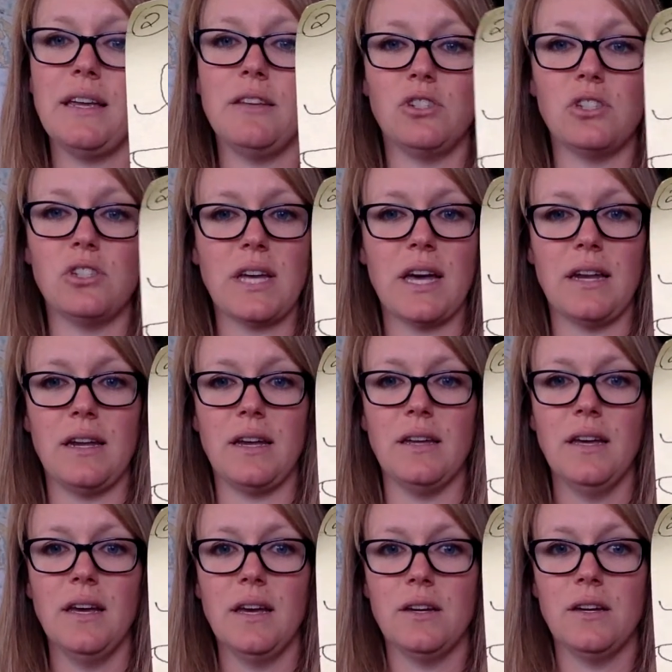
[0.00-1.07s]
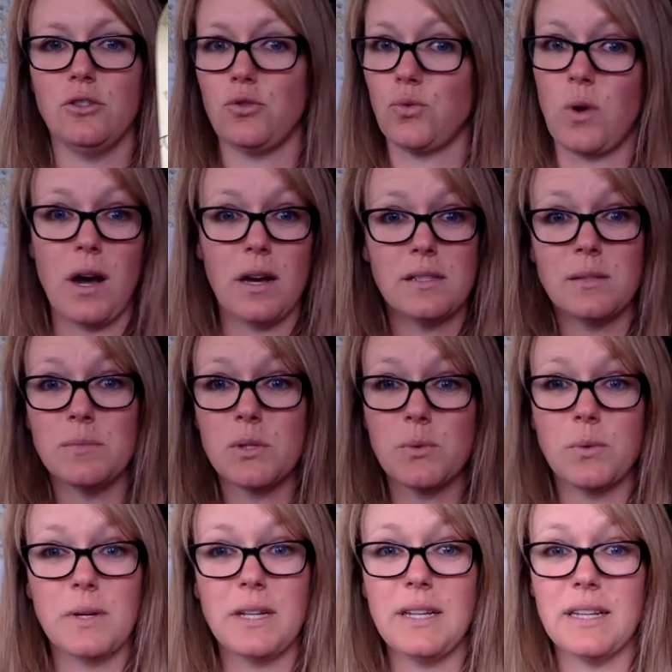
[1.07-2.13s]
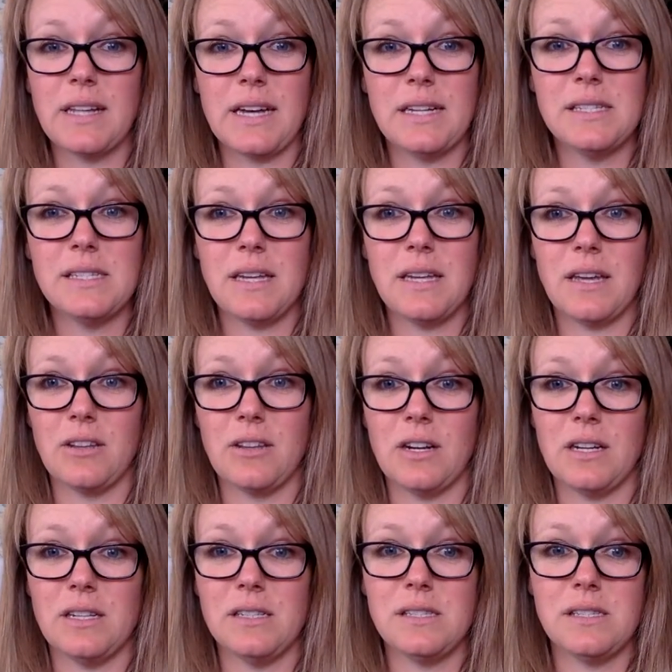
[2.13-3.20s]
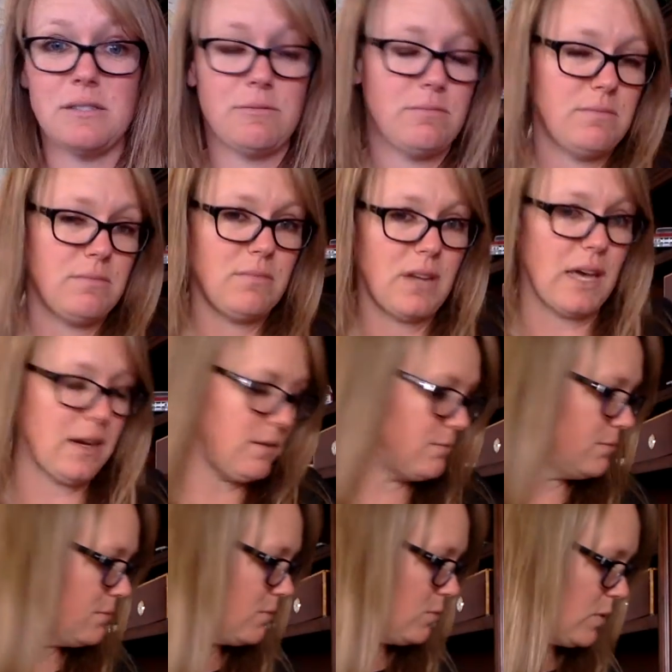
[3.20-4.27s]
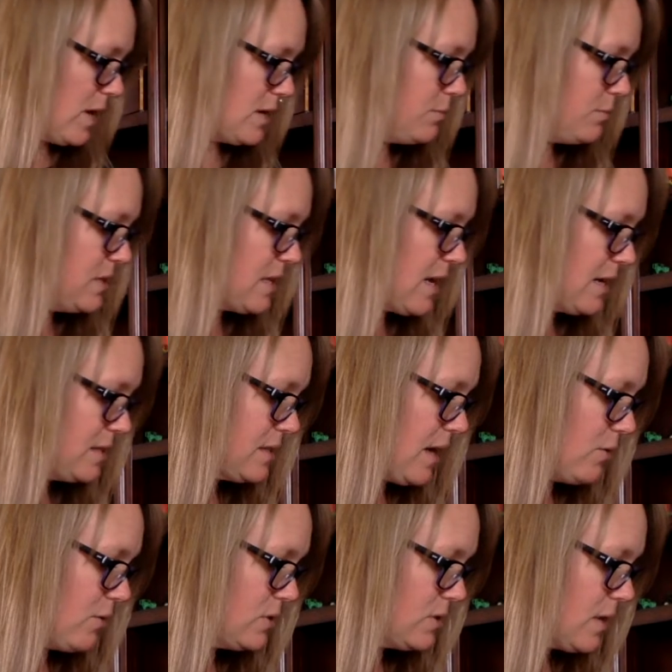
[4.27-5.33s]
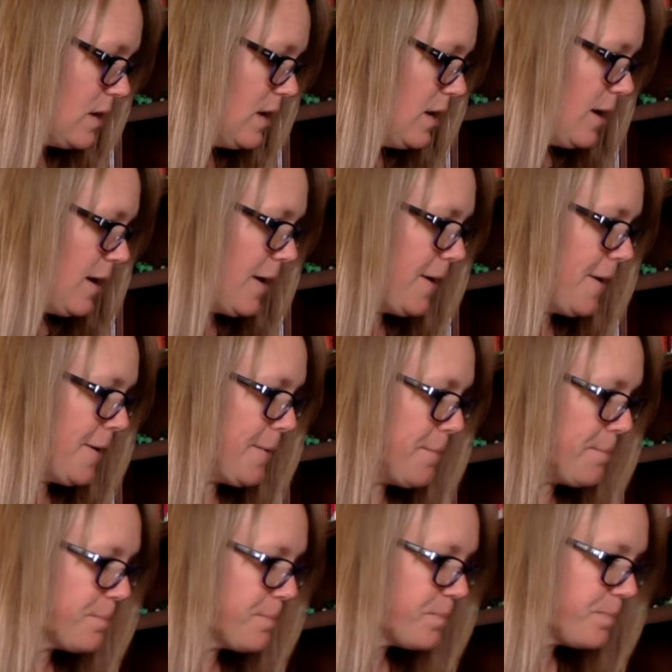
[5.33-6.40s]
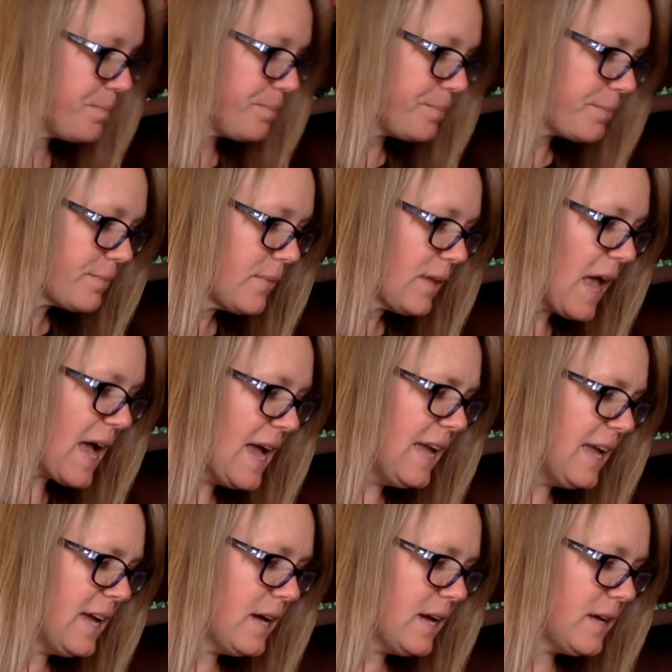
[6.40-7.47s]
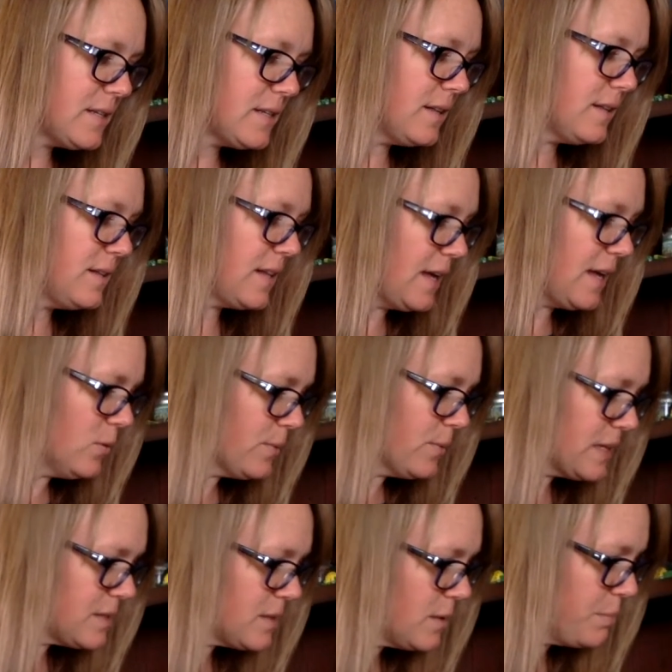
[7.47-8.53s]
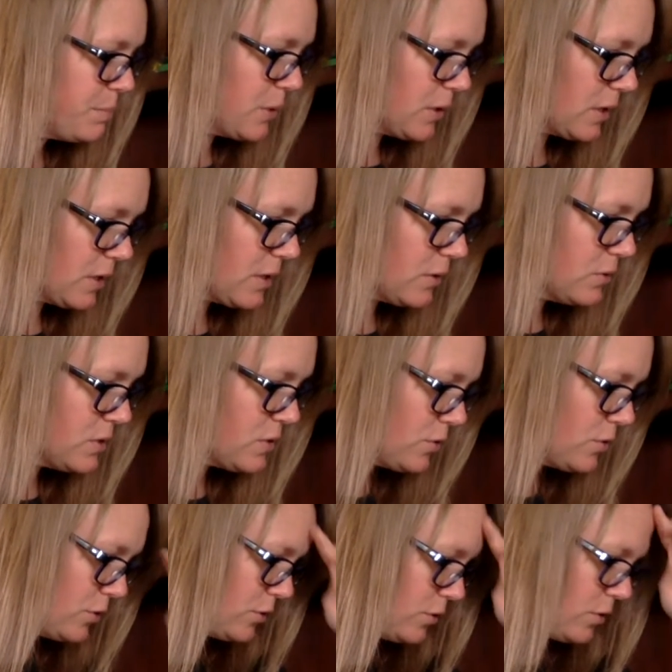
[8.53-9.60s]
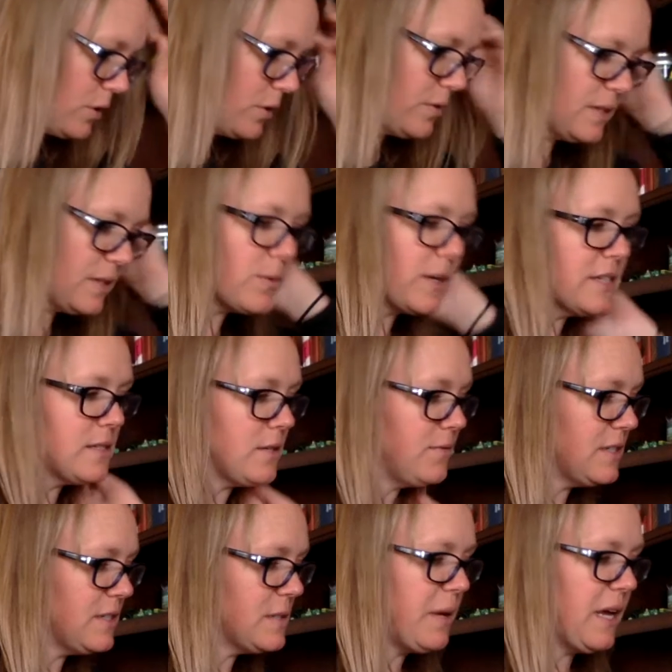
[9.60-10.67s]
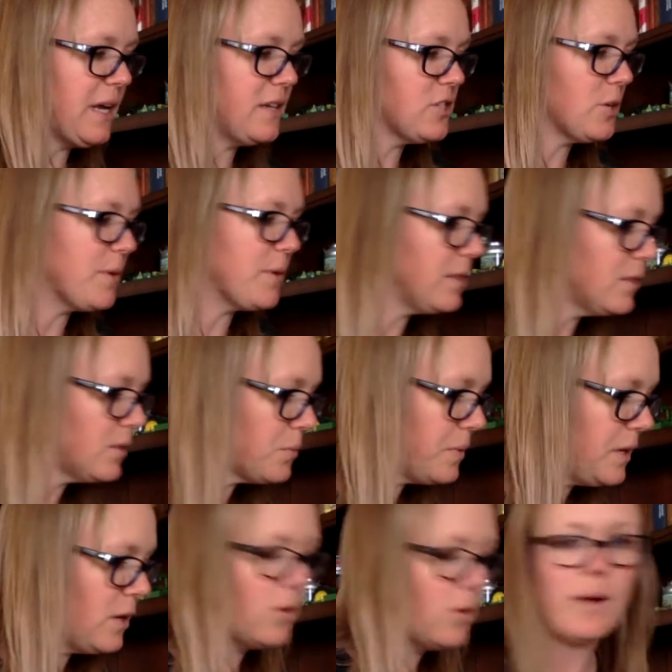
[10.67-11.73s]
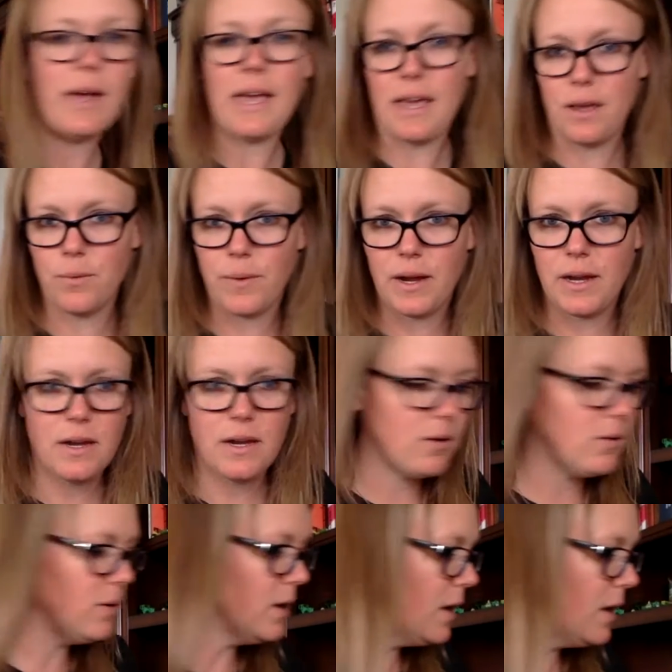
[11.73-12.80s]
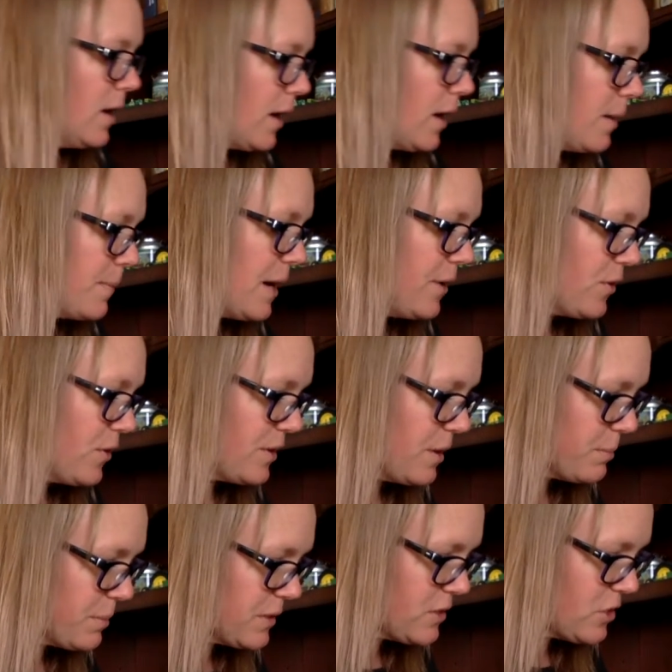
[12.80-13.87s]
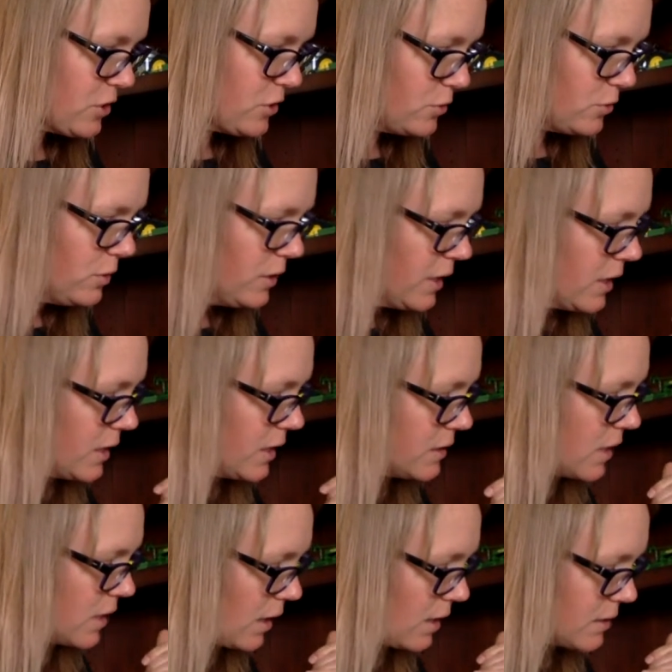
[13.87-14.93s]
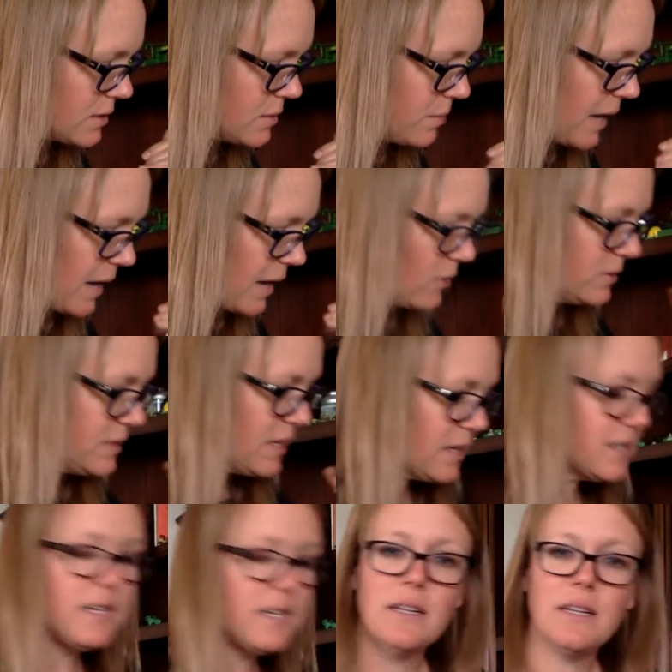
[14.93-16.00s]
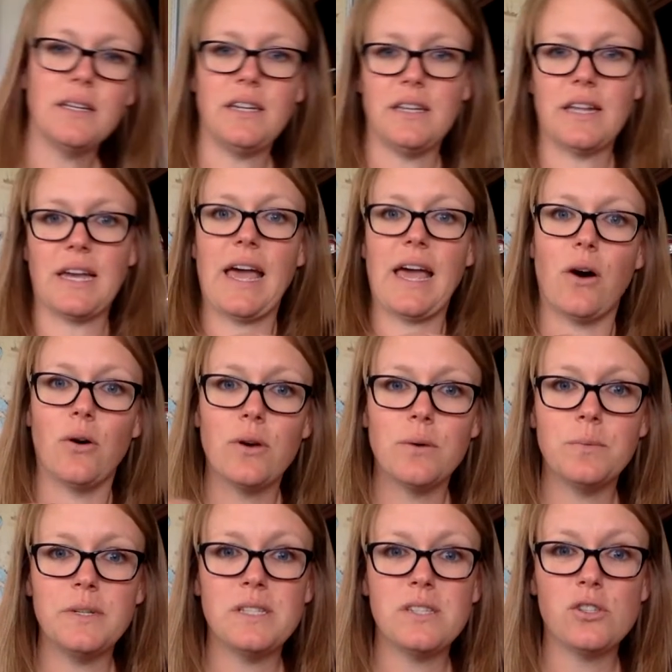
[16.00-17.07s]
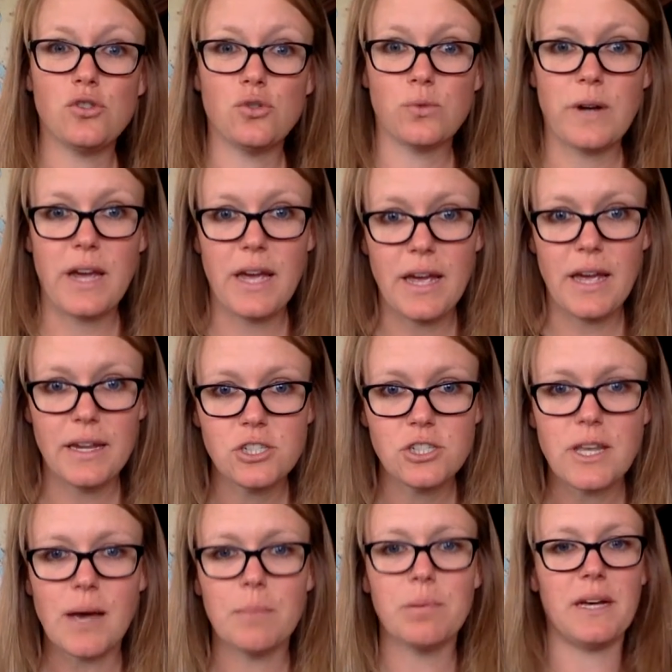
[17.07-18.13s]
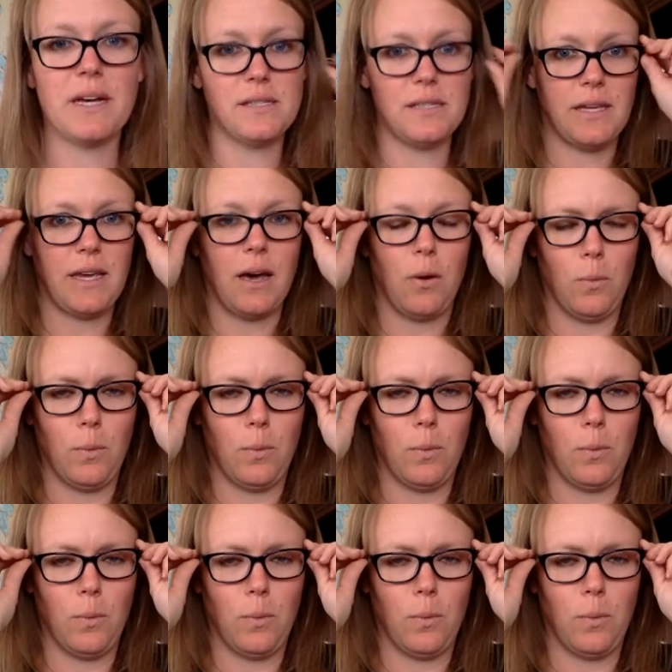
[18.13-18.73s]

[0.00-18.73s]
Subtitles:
You just kind of draw some squiggly lines together, as kind of random as that sounds. And then the rest of the book goes through, or the rest of this page, I'm on 308 right now, under number two, talks about ductility, like how can we stretch that plastic out?